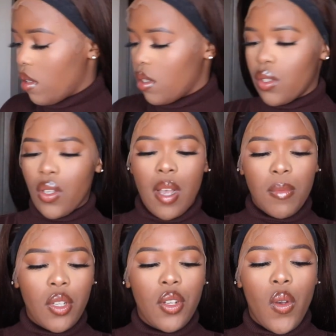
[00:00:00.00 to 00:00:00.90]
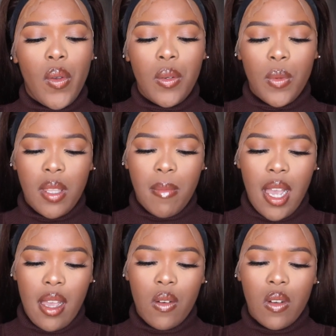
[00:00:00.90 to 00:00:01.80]
So I'm gonna go in with
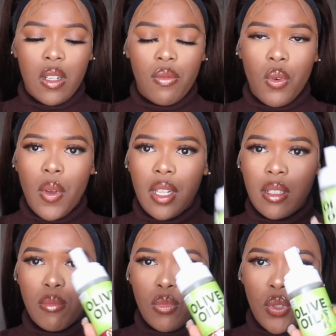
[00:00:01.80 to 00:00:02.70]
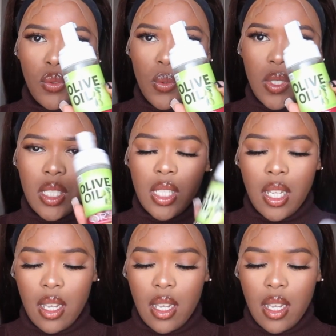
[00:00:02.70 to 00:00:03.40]
my olive oil mousse.